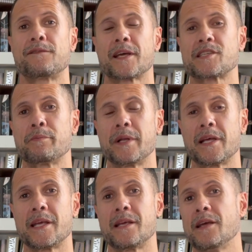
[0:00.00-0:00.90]

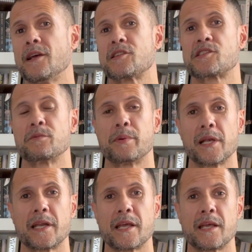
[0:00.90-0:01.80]
flexibility,
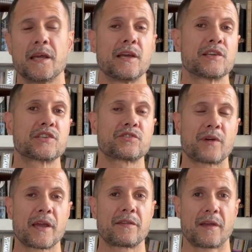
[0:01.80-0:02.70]
stability,
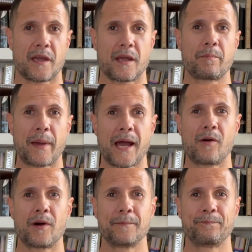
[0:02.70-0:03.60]
strength, and
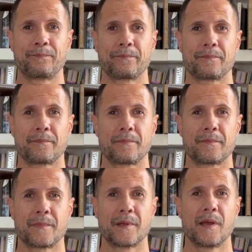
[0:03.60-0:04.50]
power.
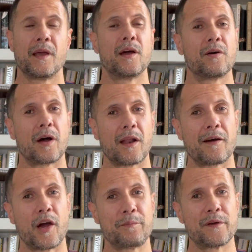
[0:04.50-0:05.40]
Well,
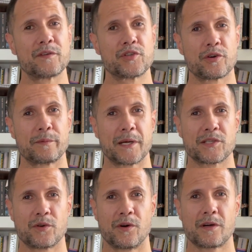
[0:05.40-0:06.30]
I hope you've enjoyed my
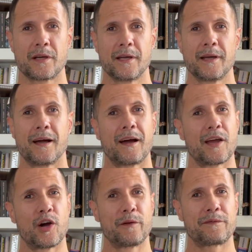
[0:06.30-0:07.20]
talk.
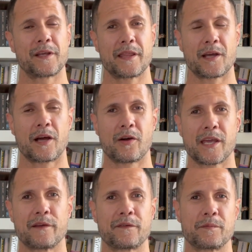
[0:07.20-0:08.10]
Hopefully that I'll
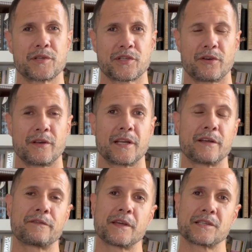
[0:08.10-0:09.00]
hear from you soon. And
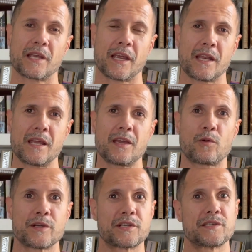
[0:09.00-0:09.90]
if there's any
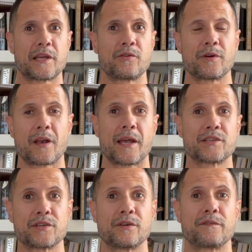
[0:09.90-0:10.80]
questions that you would
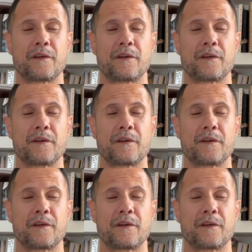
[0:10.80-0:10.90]
like to